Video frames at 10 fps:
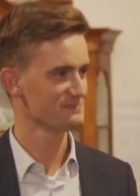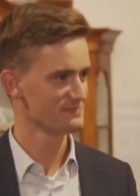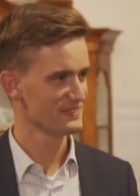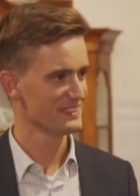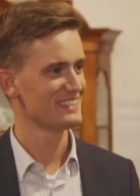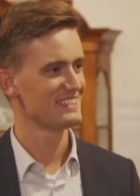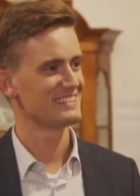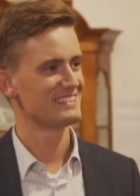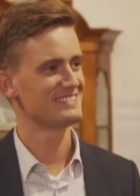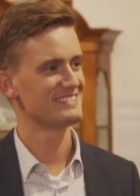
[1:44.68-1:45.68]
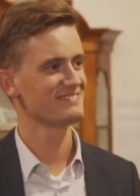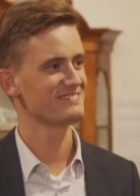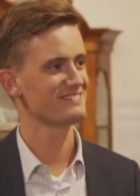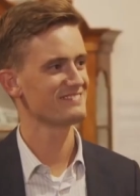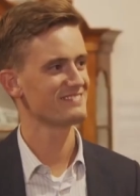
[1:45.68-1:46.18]
Thank you very much.
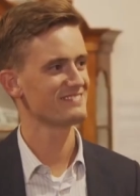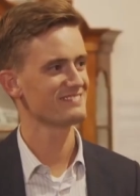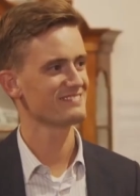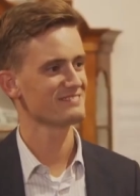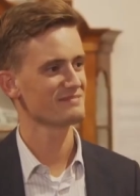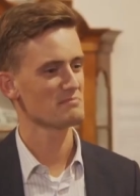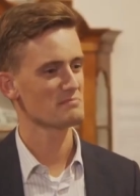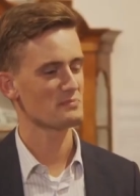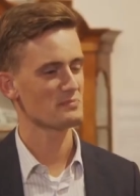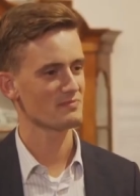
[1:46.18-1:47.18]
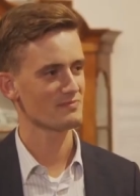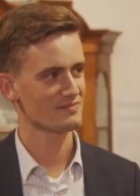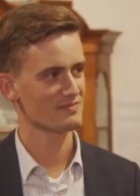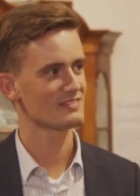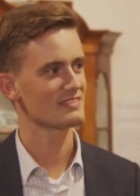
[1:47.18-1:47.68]
Um, we are in a very
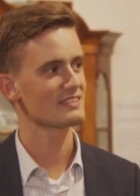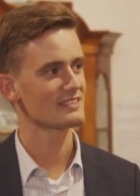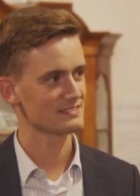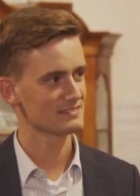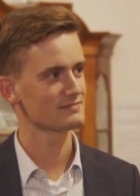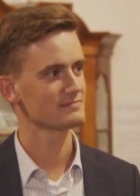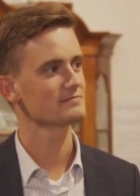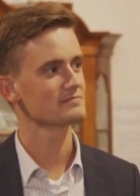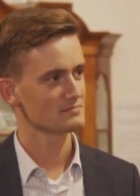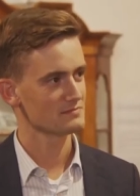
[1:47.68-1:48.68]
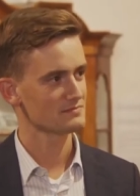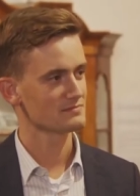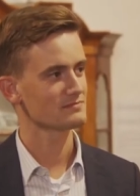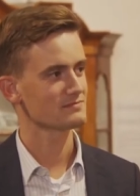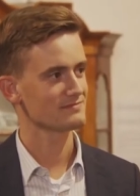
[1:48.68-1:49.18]
special place. Uh, we're
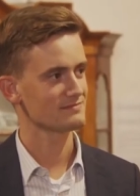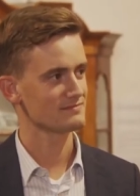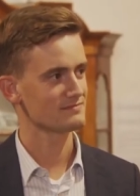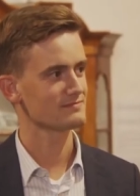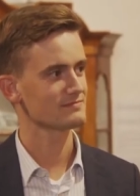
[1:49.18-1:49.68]
going to talk a little bit